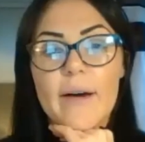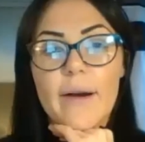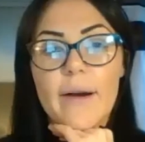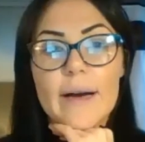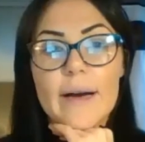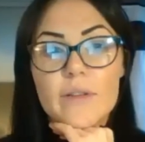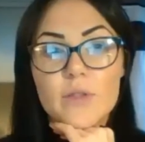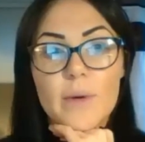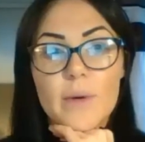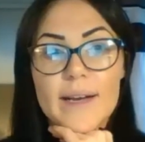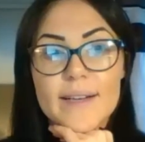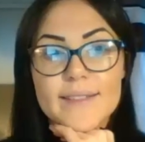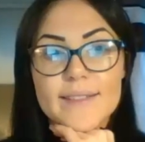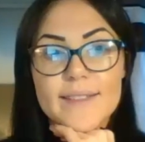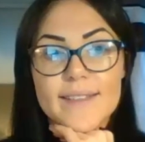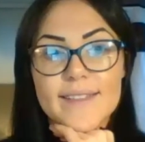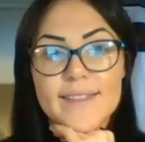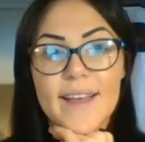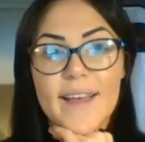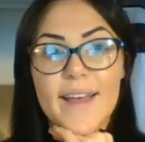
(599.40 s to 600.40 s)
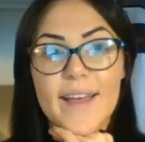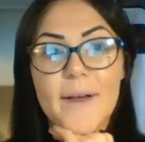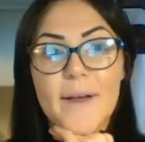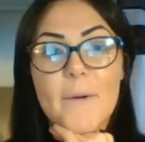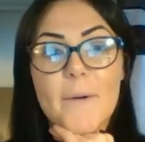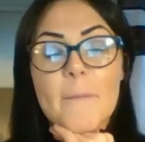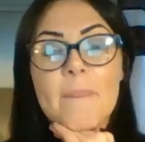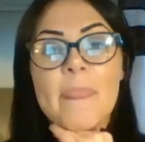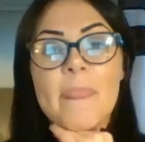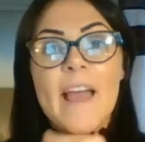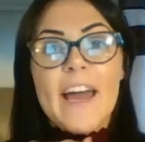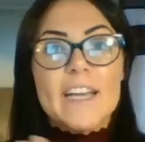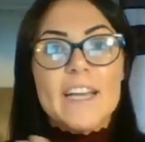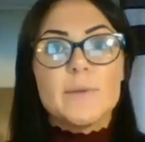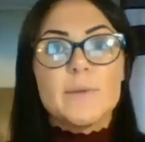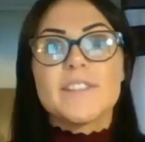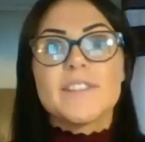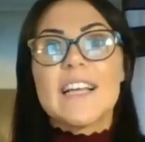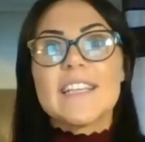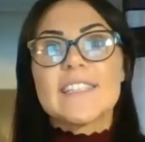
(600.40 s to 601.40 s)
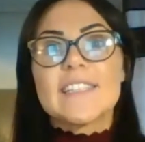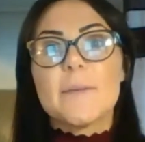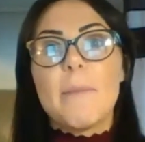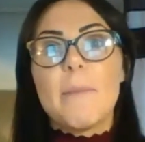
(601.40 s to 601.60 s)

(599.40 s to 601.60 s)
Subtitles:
there or how to access it. And I suppose that's